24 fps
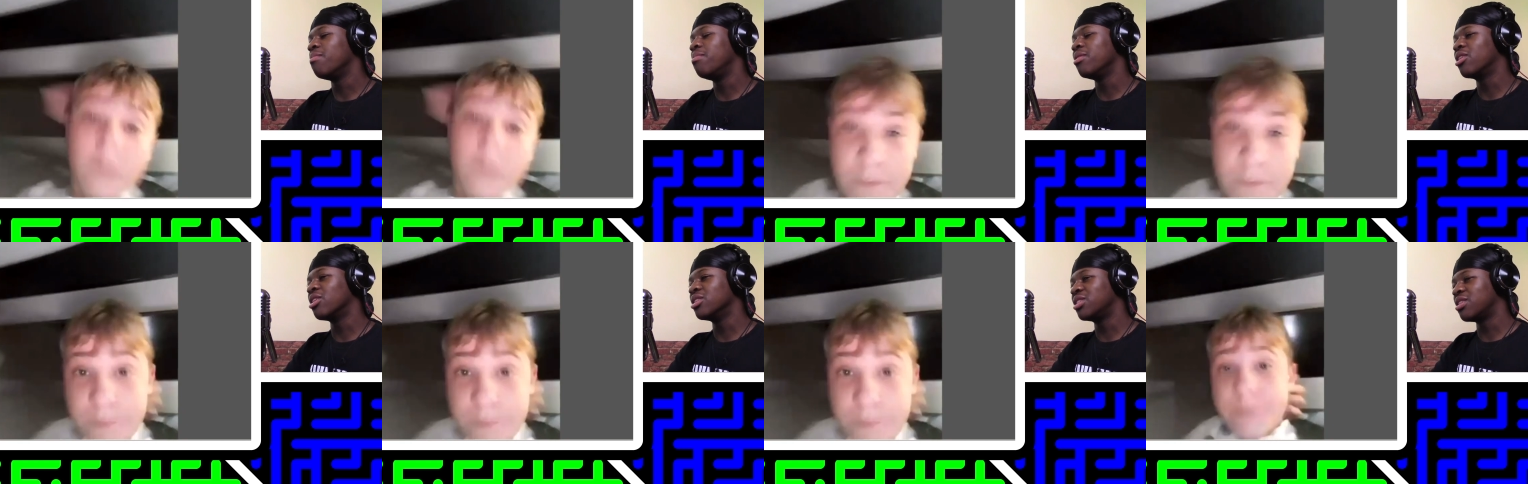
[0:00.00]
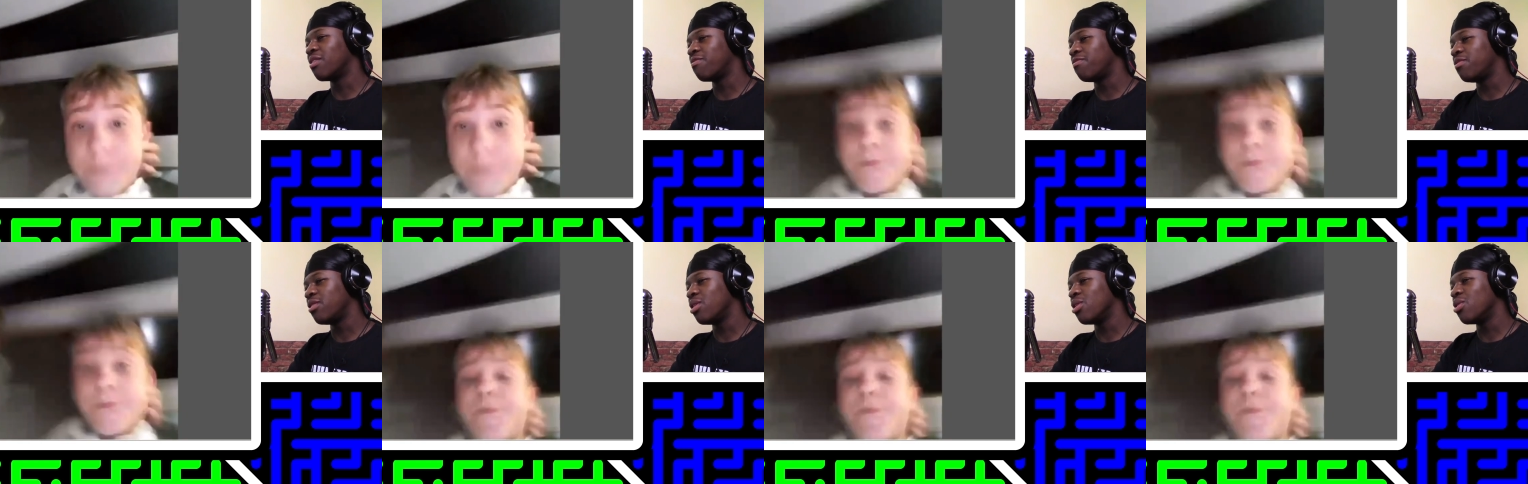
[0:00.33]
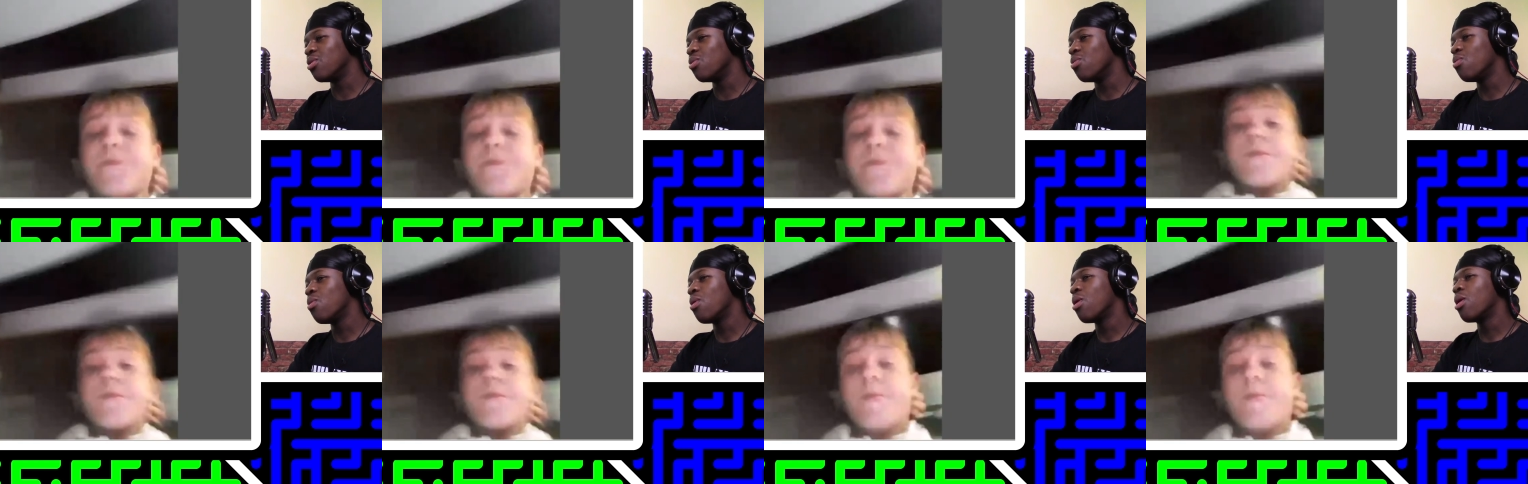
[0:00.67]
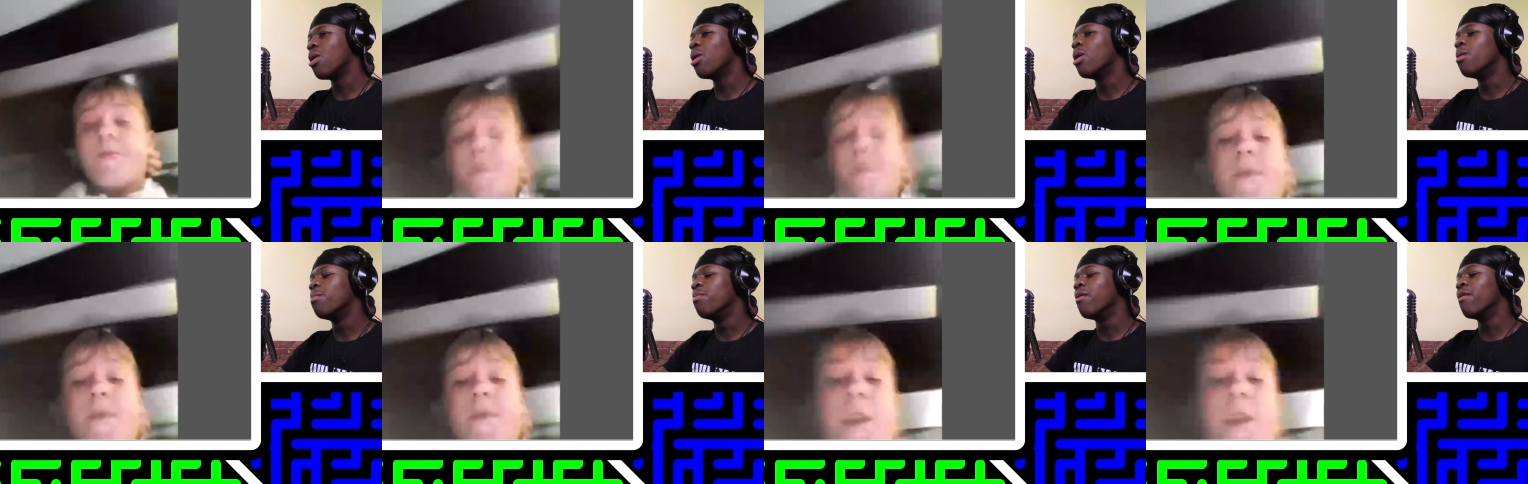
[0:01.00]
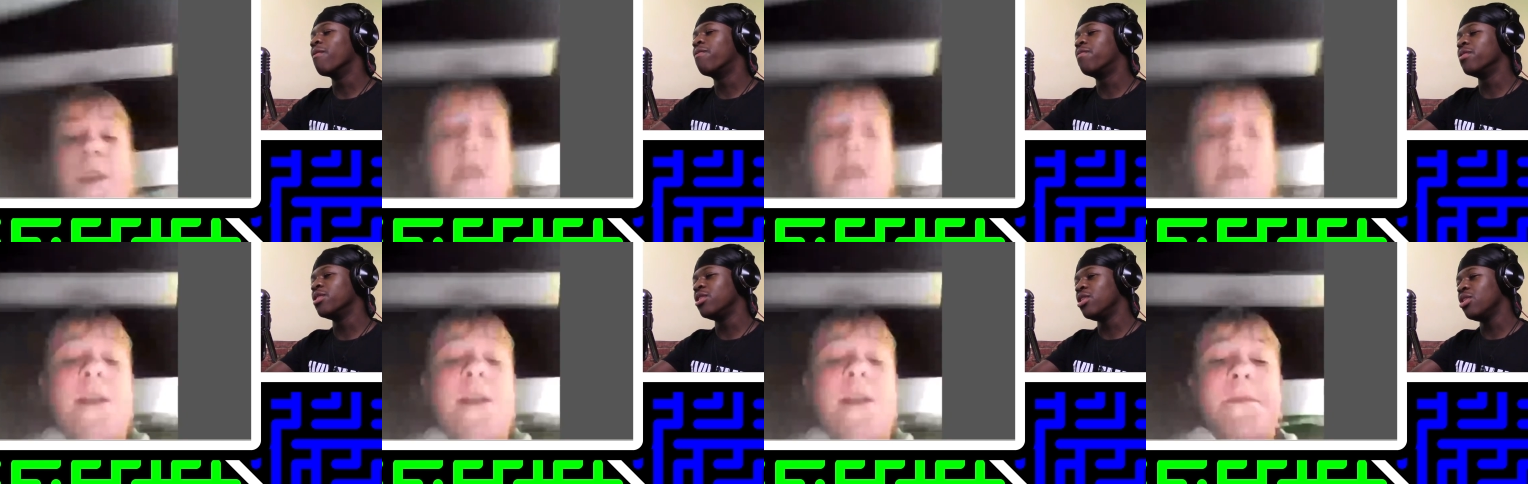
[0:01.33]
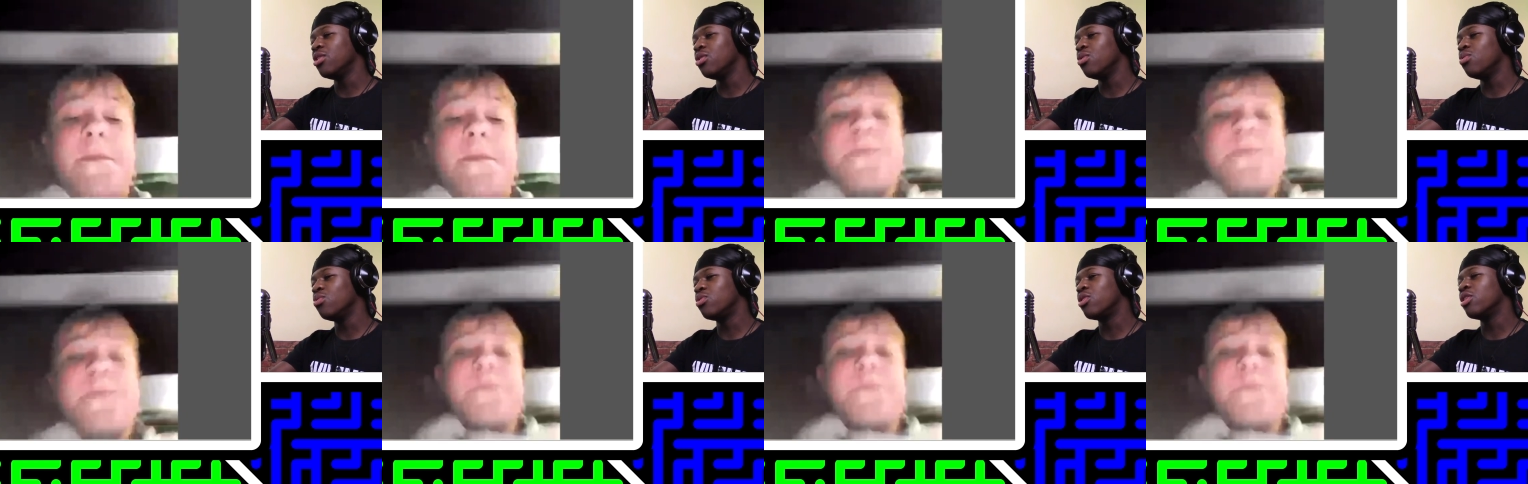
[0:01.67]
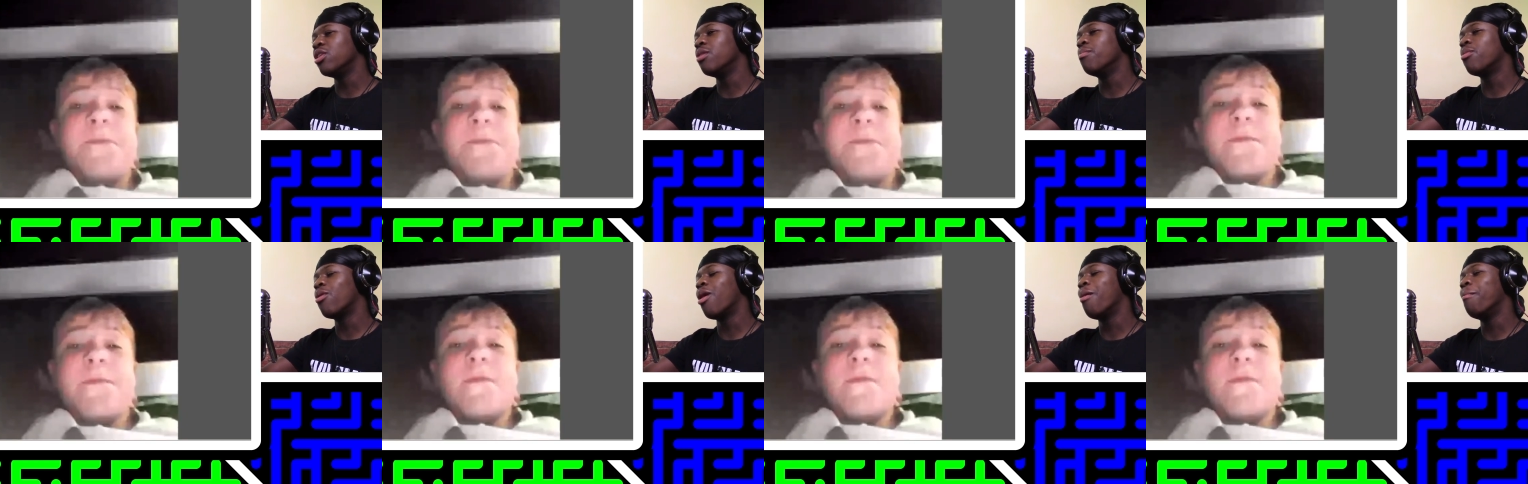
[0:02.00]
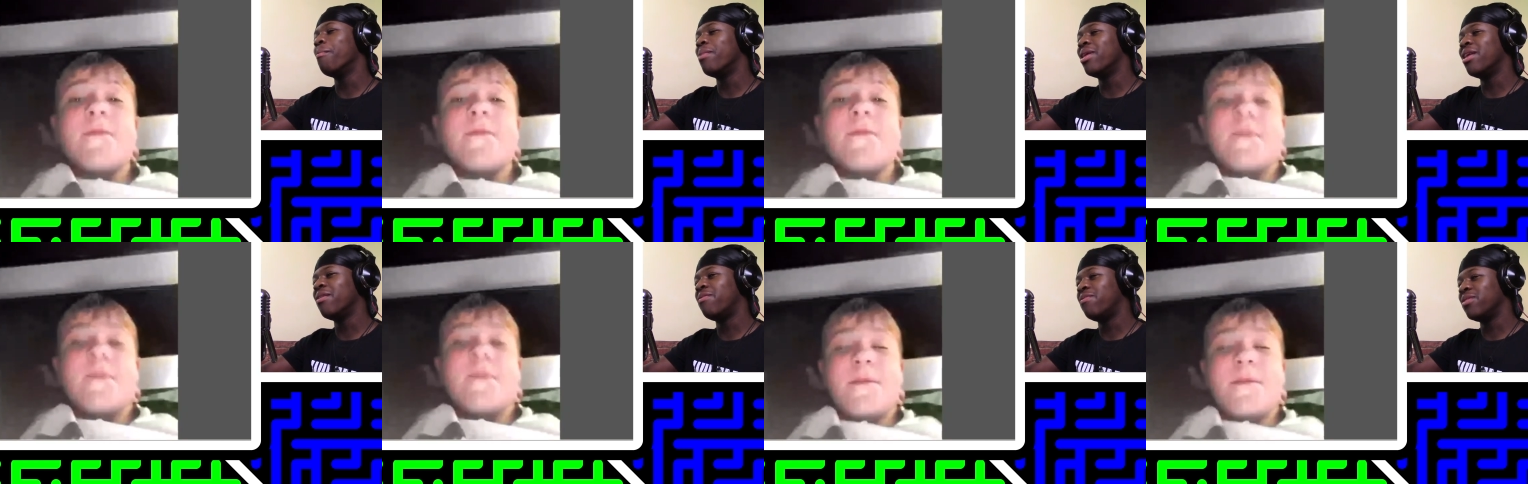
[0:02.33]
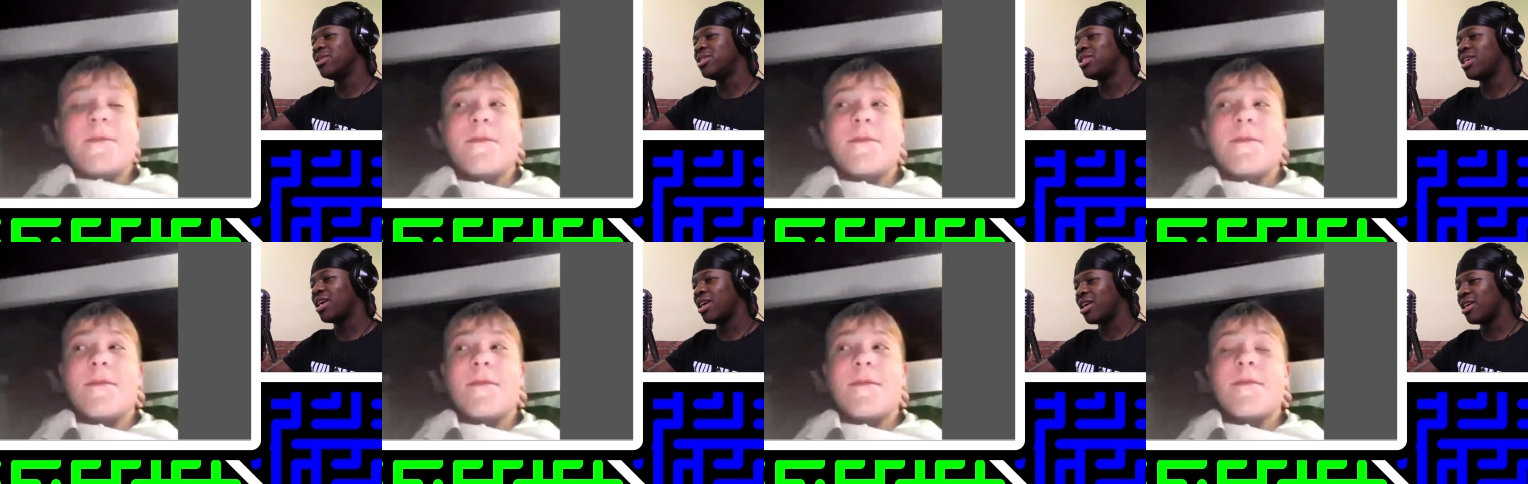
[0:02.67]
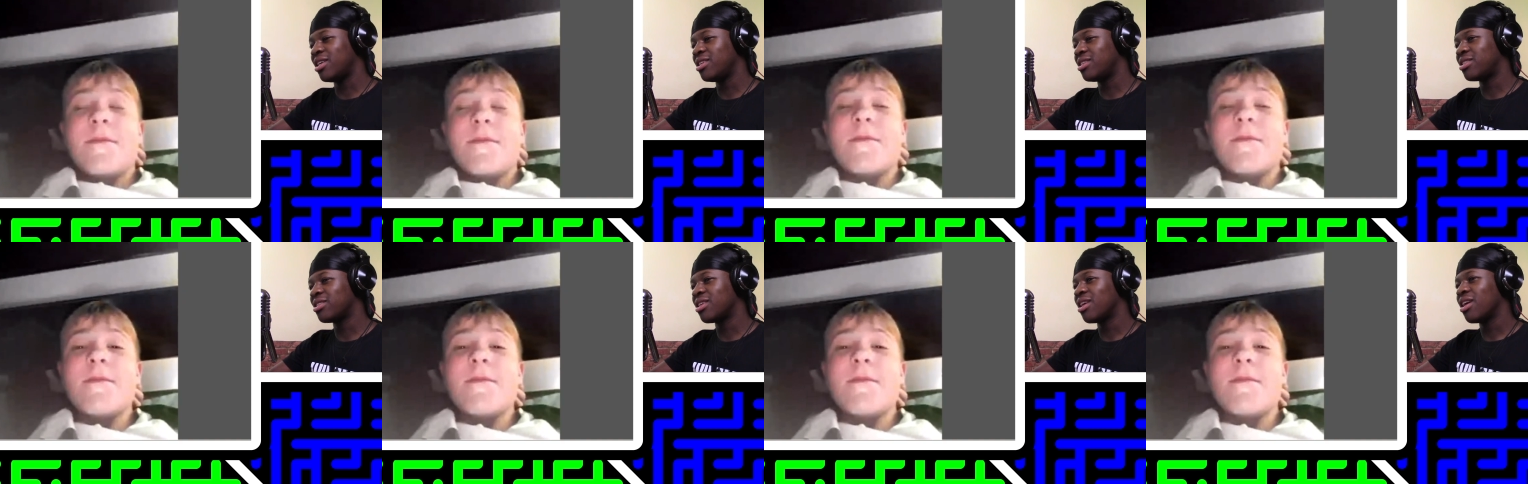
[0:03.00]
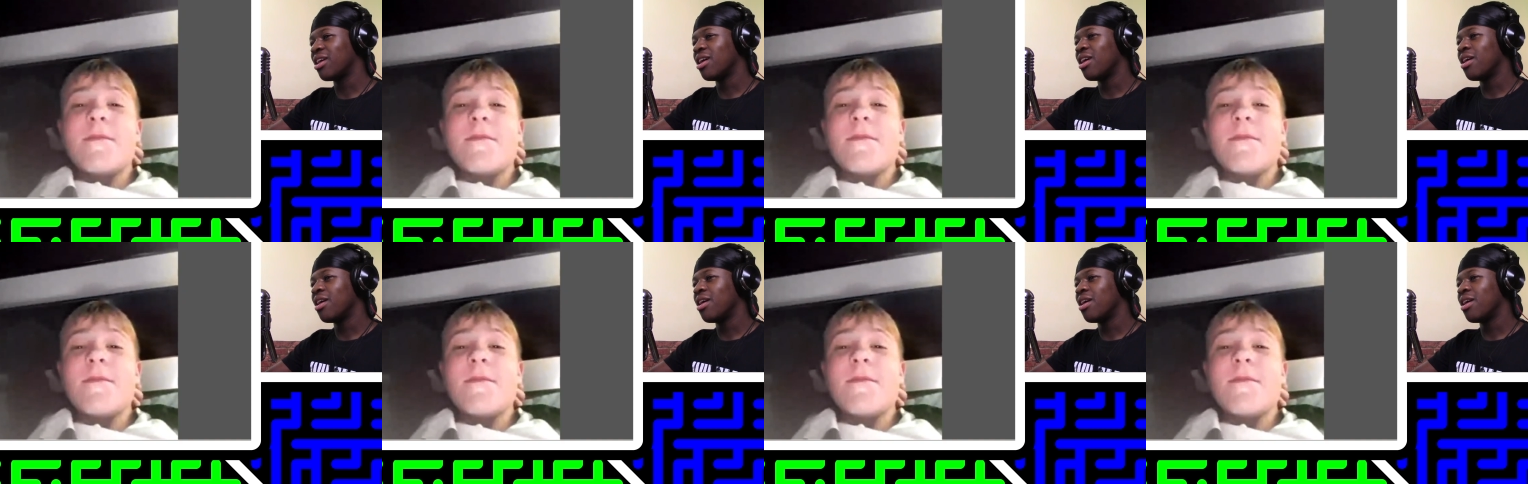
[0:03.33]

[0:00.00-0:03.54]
Speaker 1: because of you. Yeah. But for you, the number one benefit is